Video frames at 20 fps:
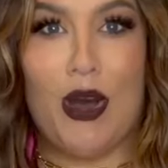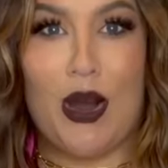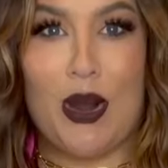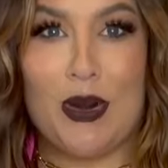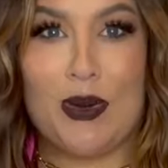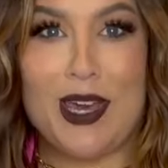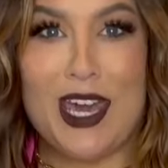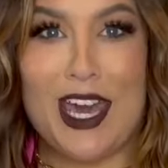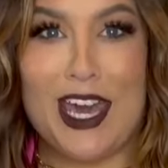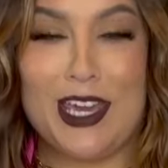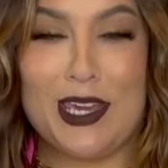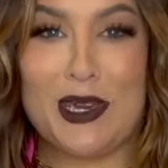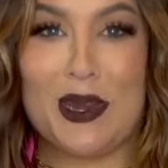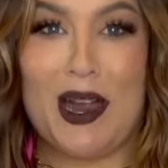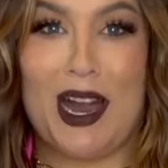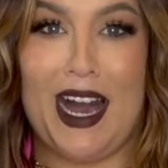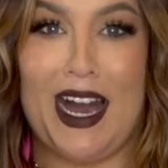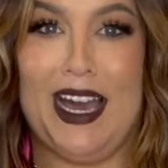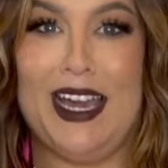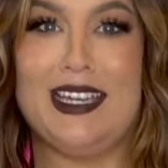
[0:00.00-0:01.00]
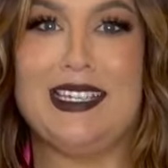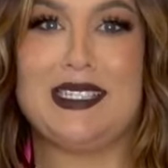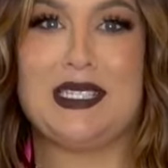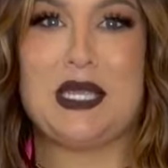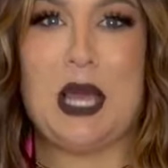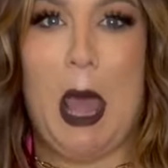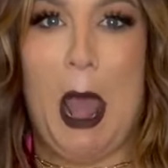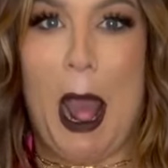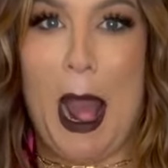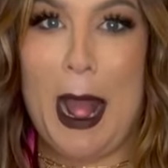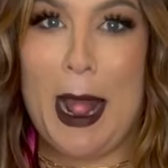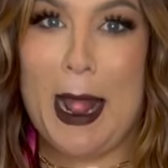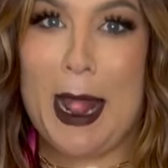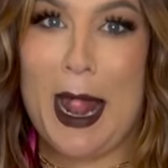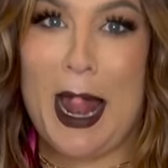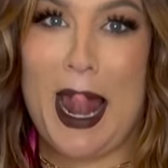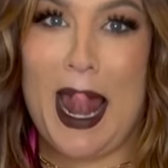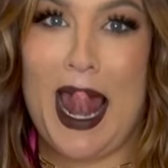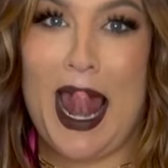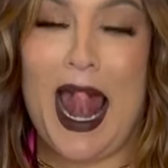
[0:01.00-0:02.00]
Okay, you guys,
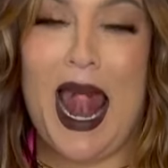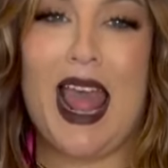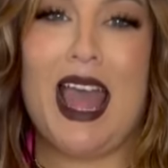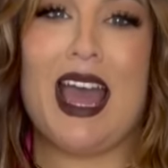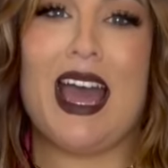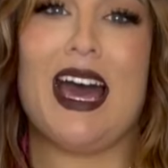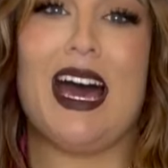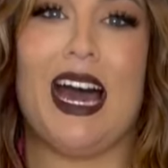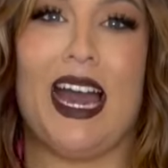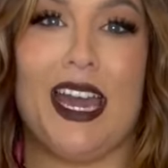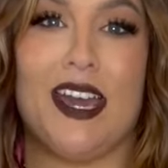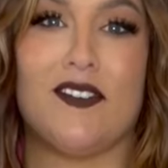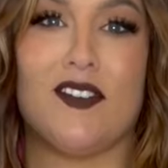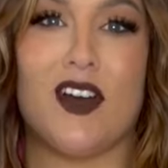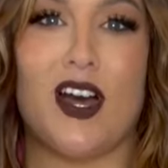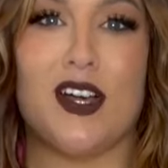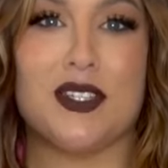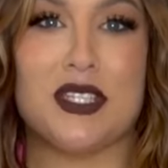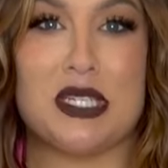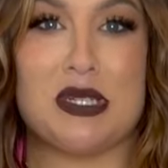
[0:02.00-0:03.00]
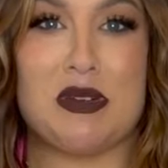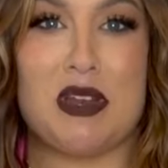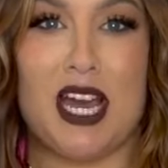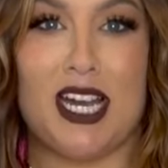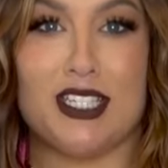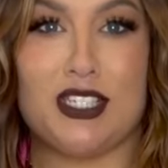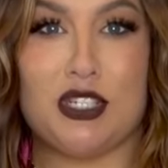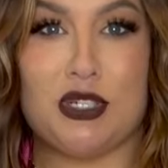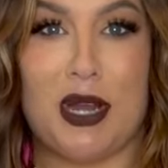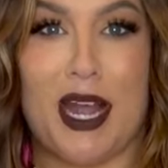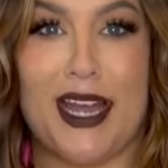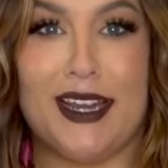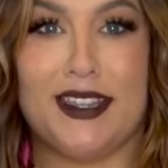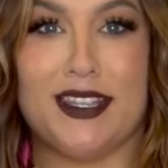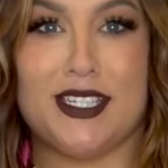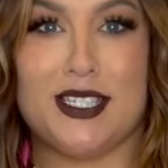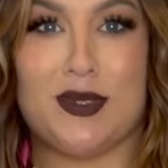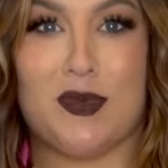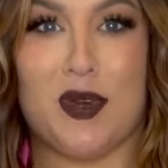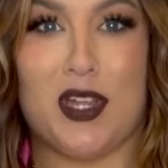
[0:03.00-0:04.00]
I have also not tried
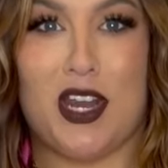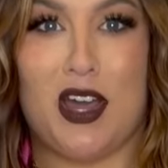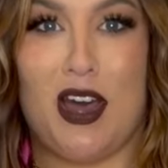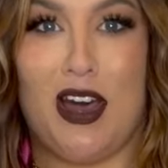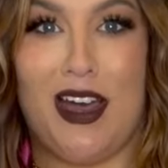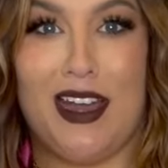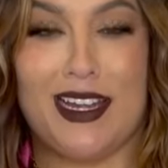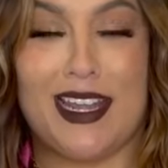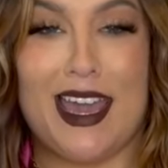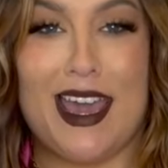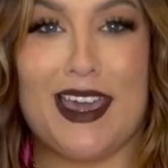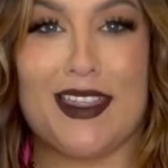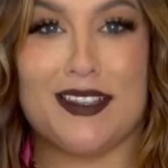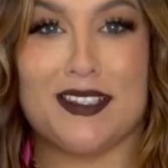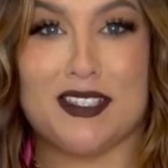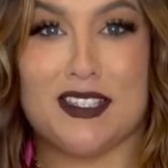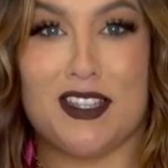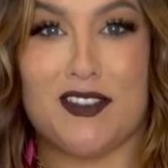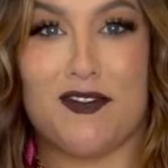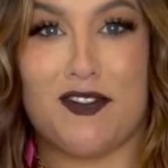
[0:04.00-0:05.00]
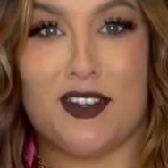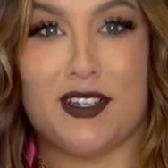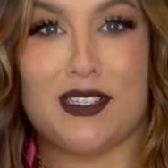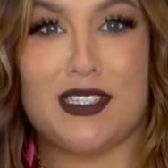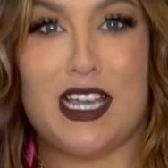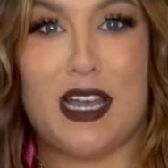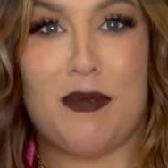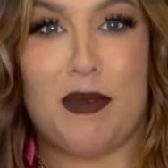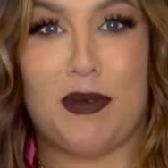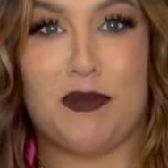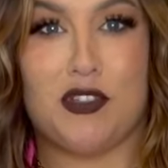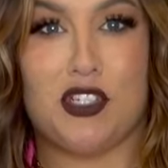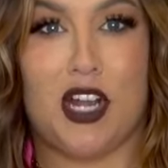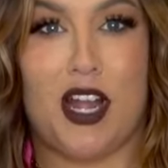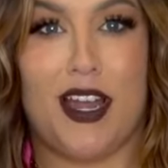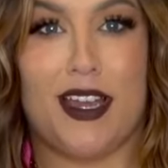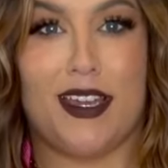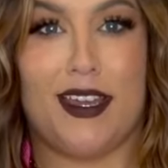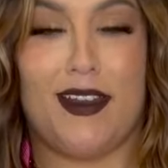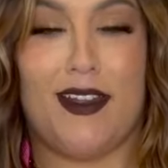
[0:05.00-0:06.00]
this one on yet. This is the first time I'm
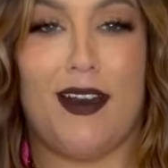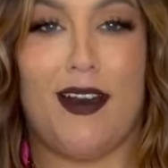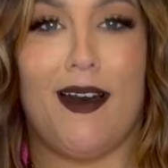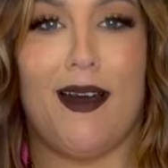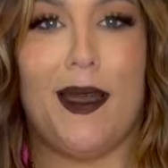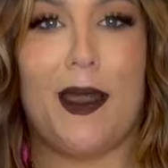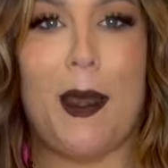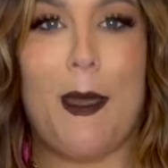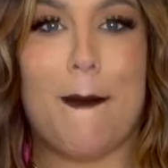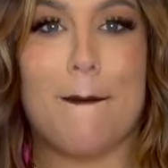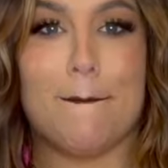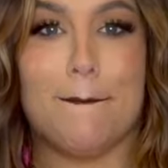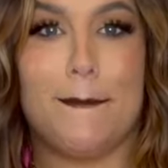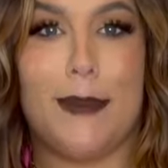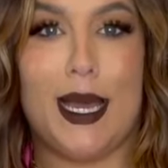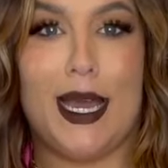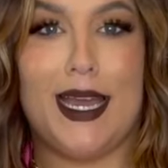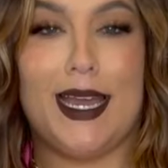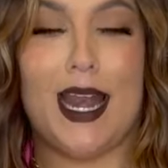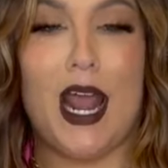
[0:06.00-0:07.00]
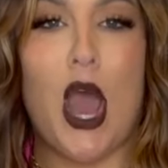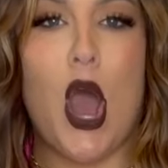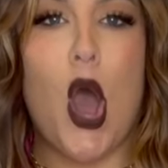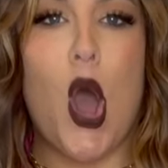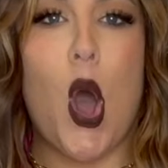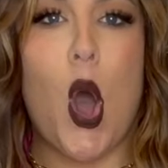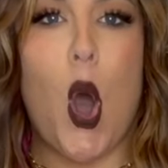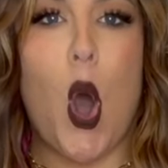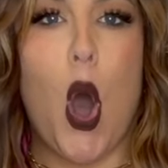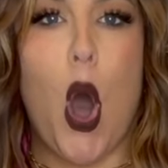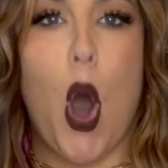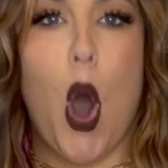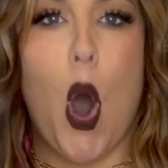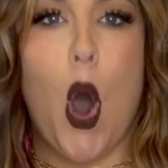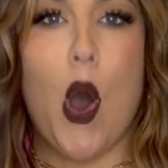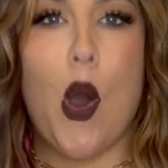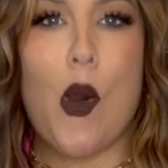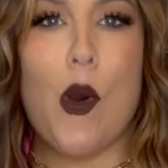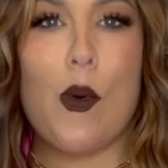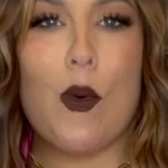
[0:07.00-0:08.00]
trying it on, but
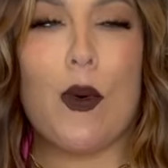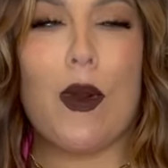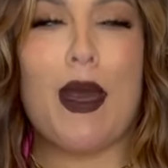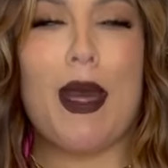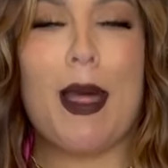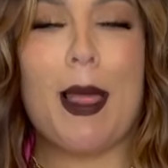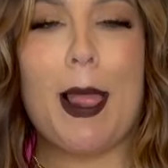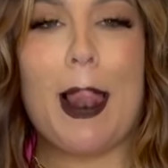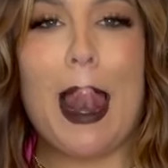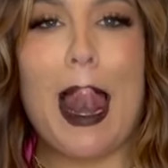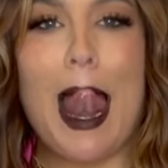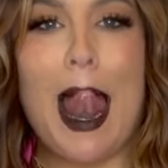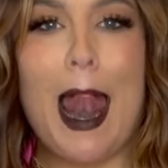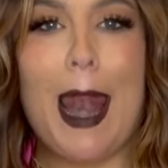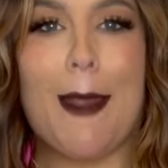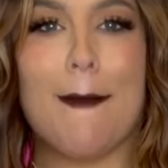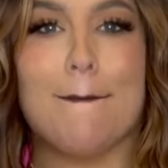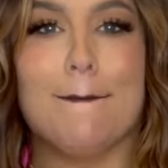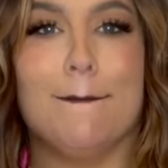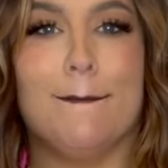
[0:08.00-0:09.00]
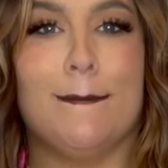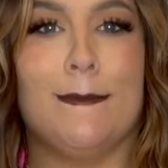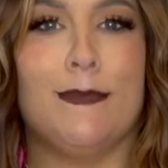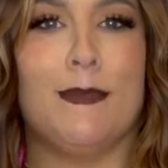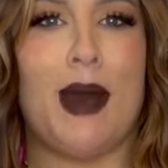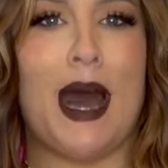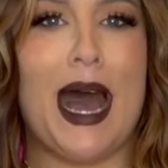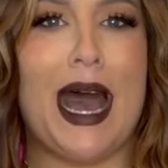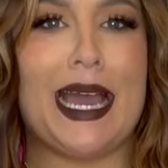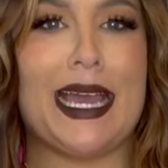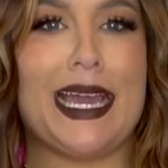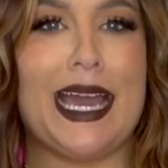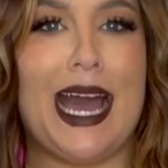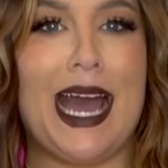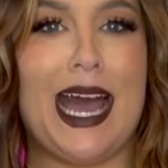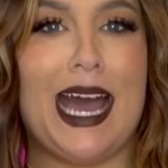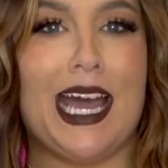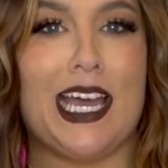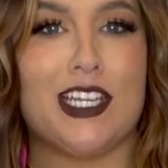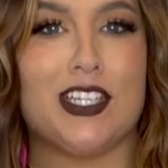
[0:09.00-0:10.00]
oh my
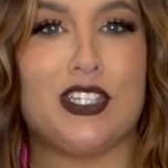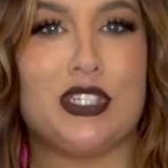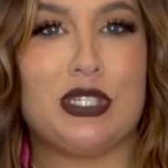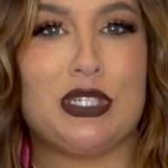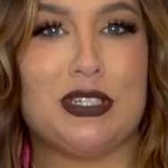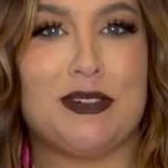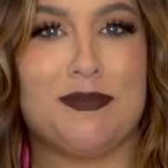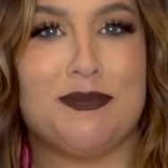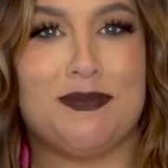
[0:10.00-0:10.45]
gosh.